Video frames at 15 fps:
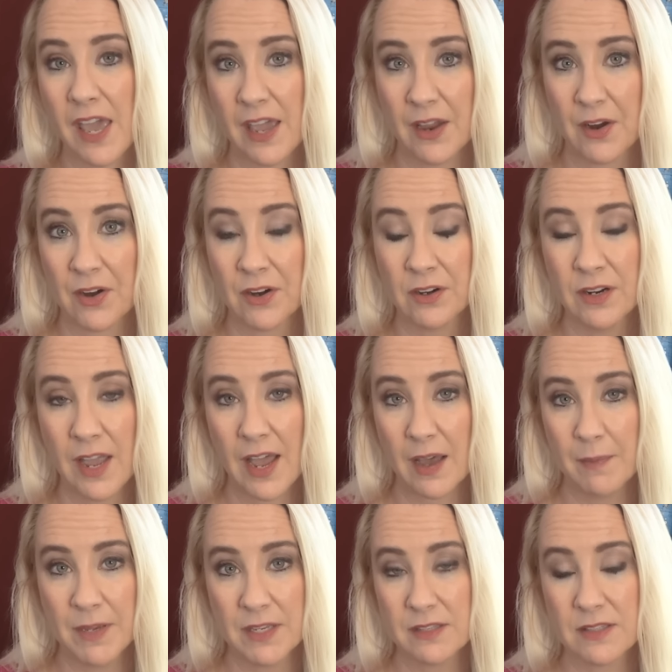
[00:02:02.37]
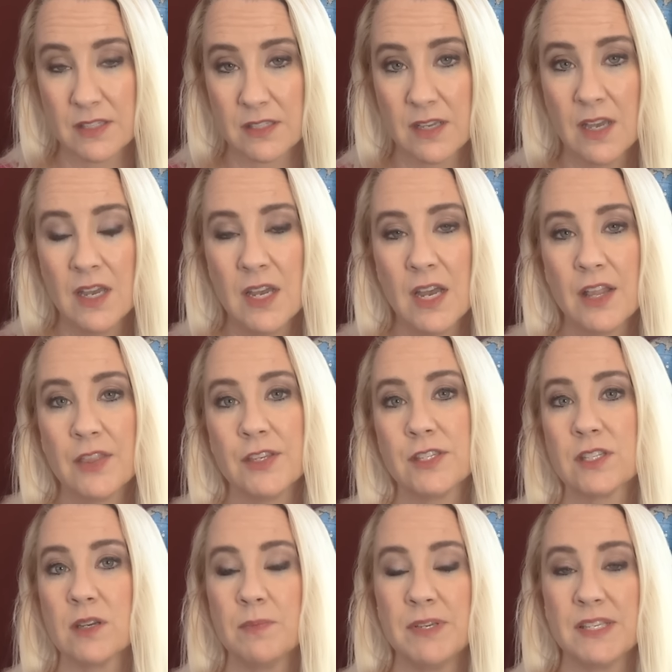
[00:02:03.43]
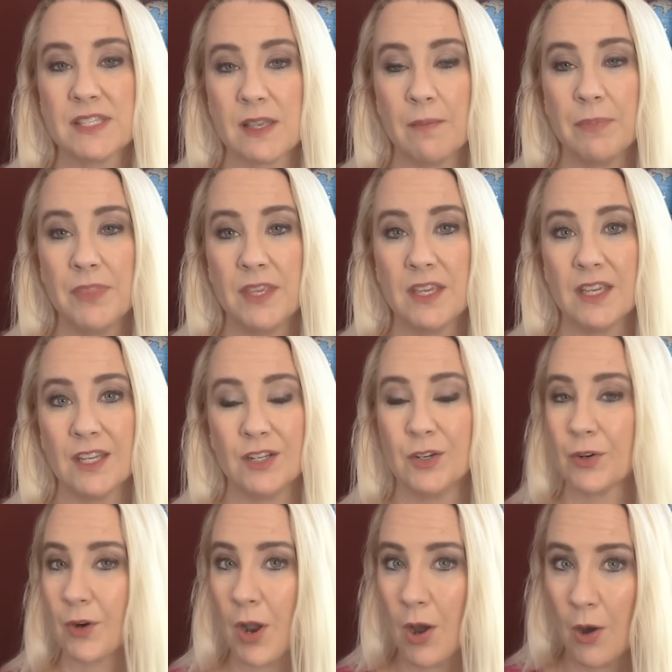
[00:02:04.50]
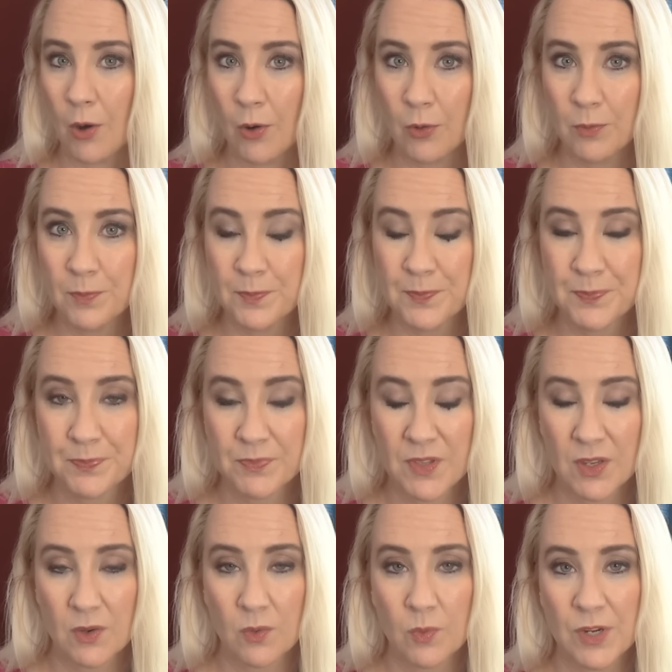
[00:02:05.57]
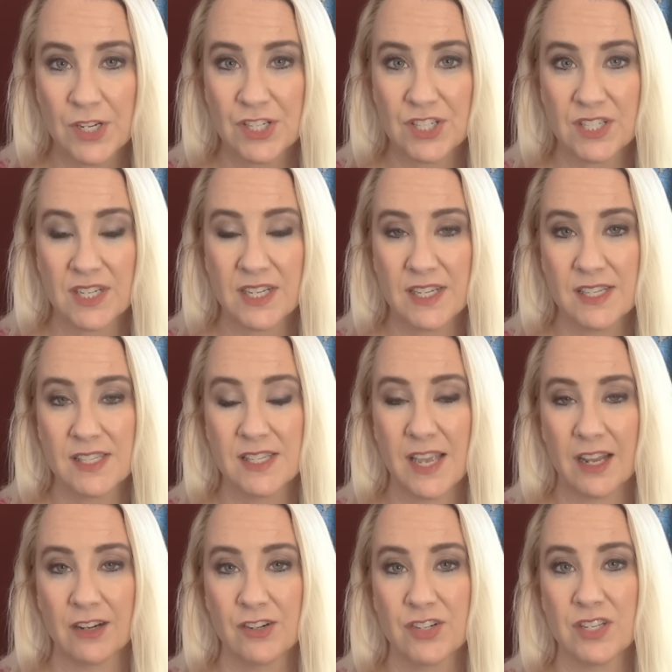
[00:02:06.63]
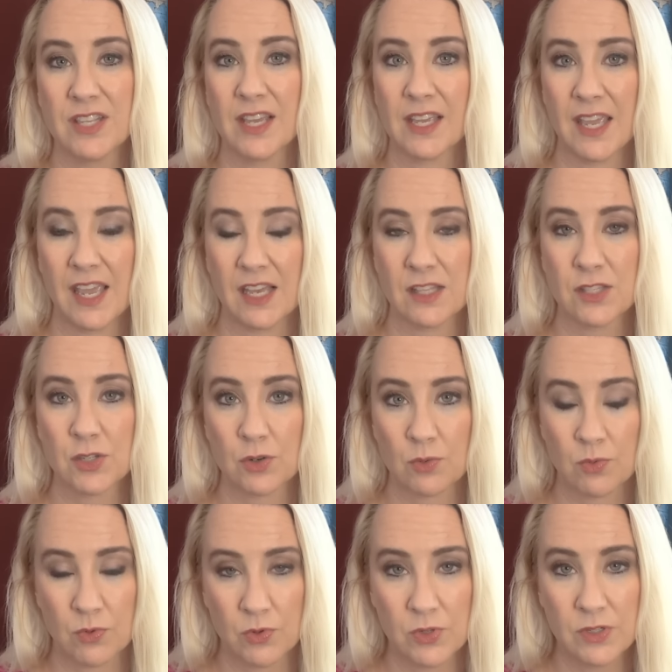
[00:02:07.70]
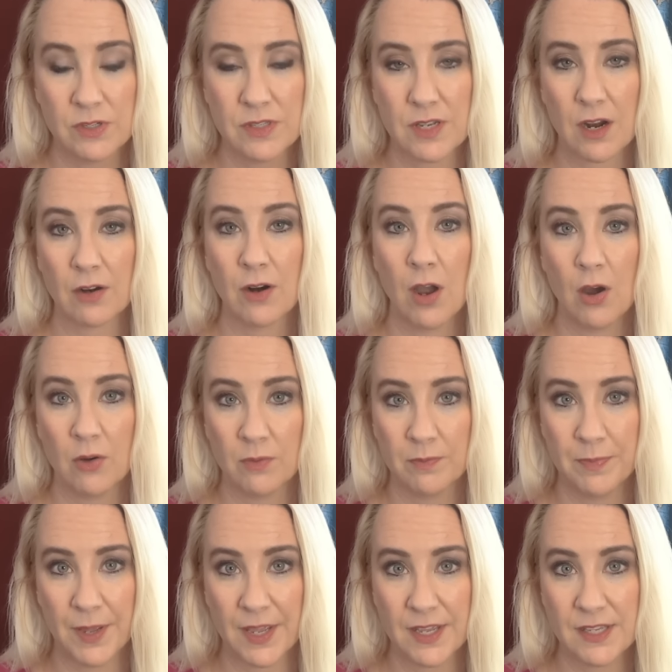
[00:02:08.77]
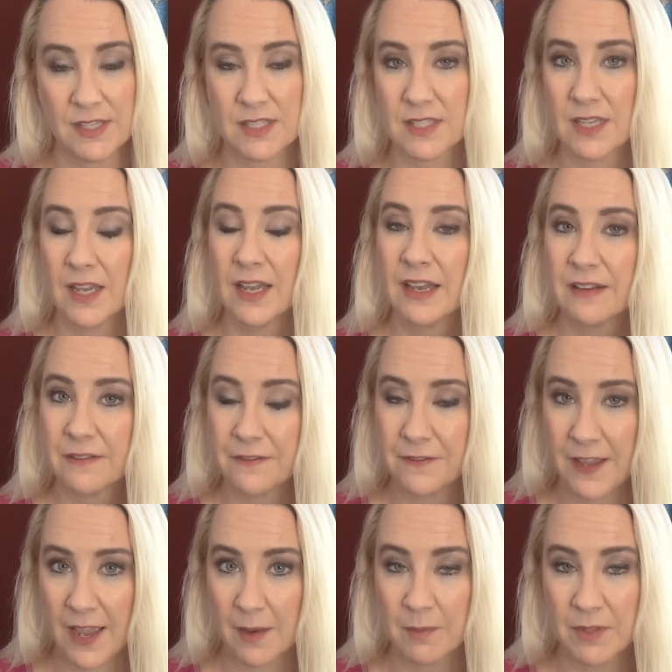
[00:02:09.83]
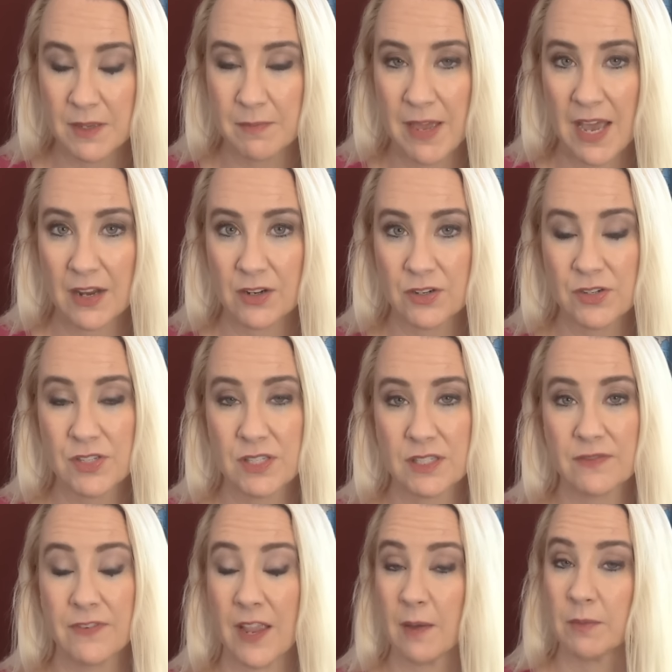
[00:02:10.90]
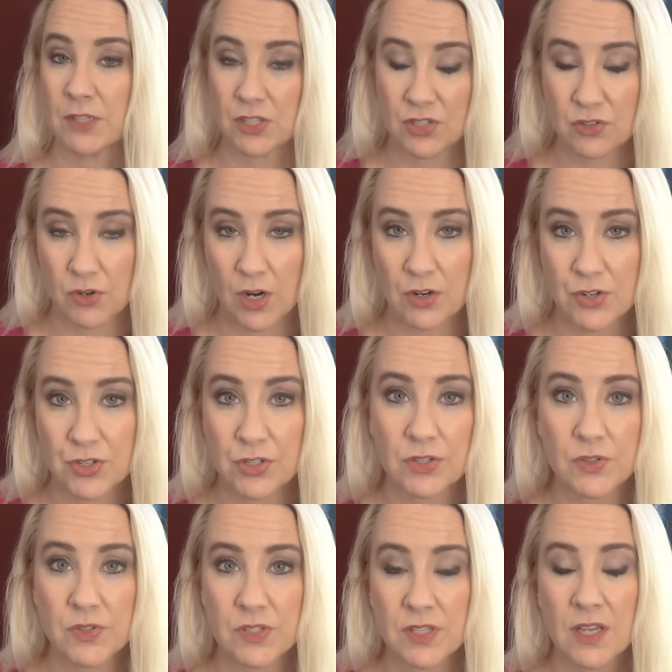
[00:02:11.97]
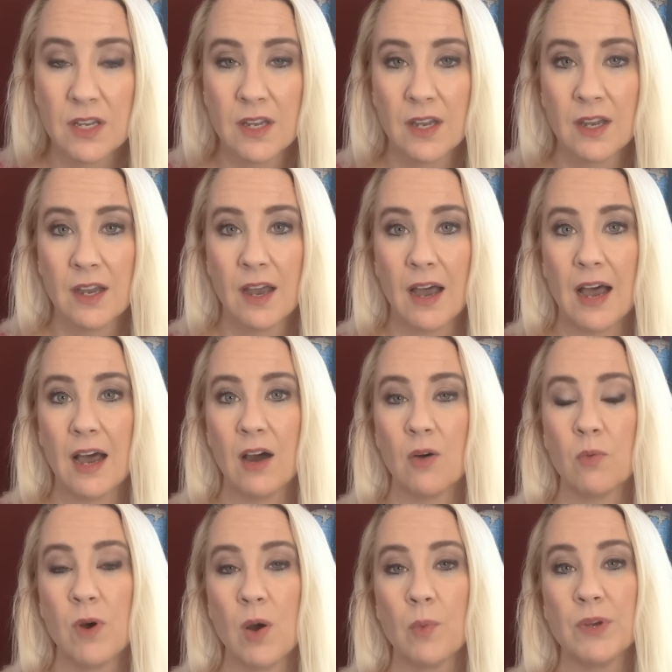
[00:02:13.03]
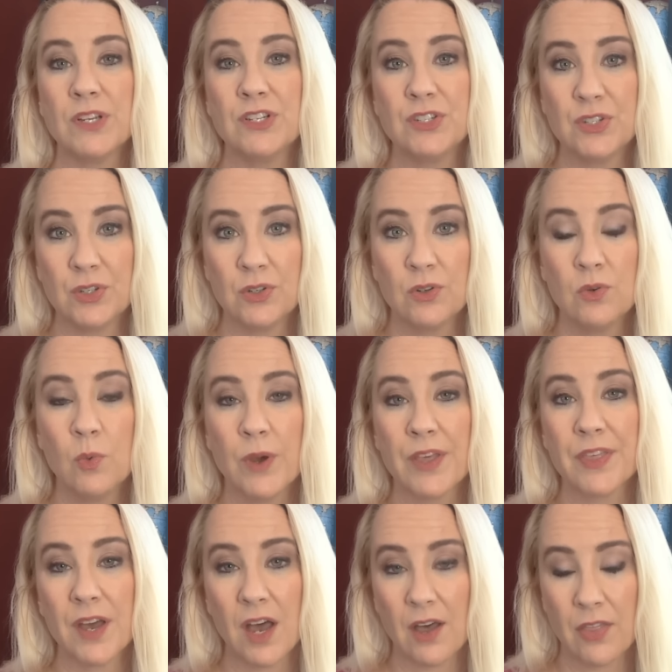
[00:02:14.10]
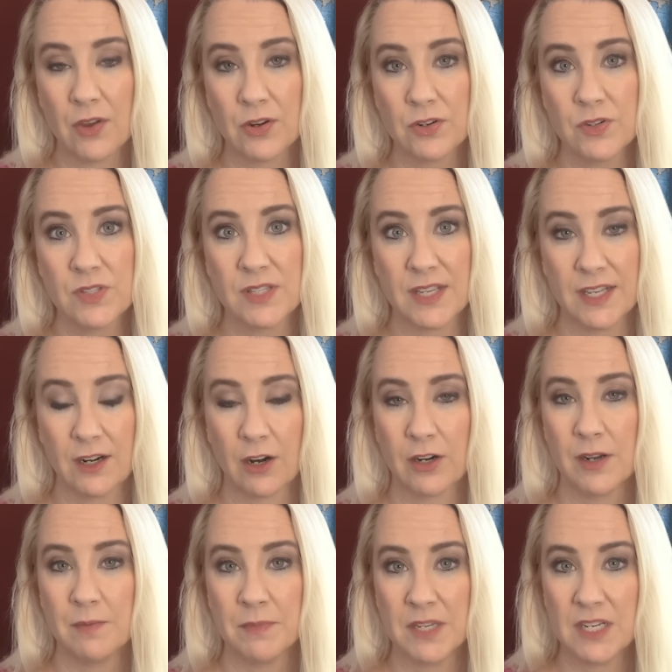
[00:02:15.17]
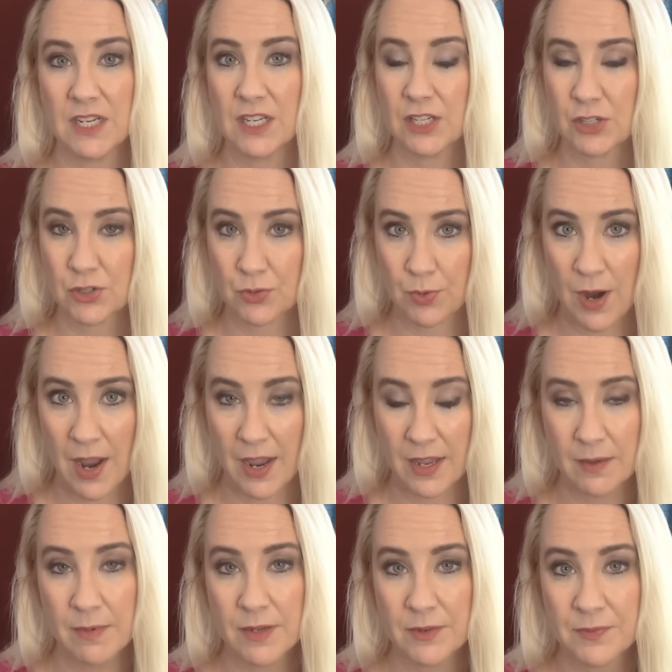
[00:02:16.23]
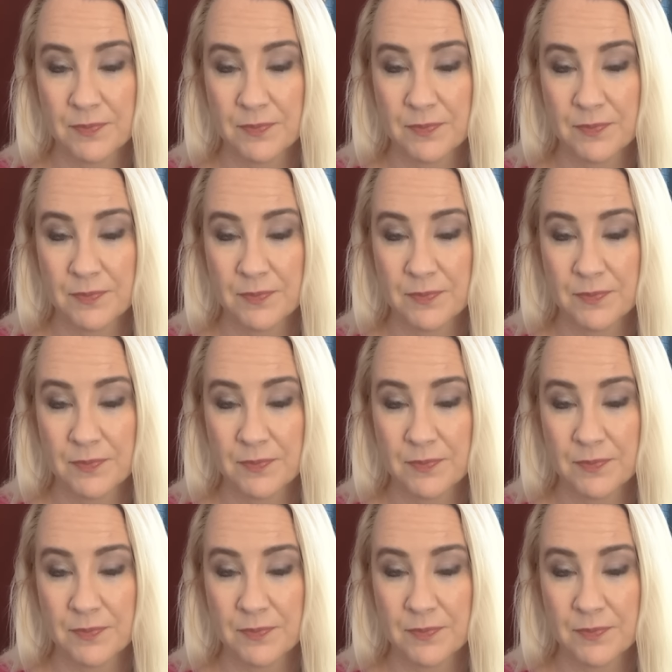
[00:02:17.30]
care habits. This could be something in your home, which is the energy that Cancer rules our home base, family matters, family structures, uh, what we do with others in our immediate tribe.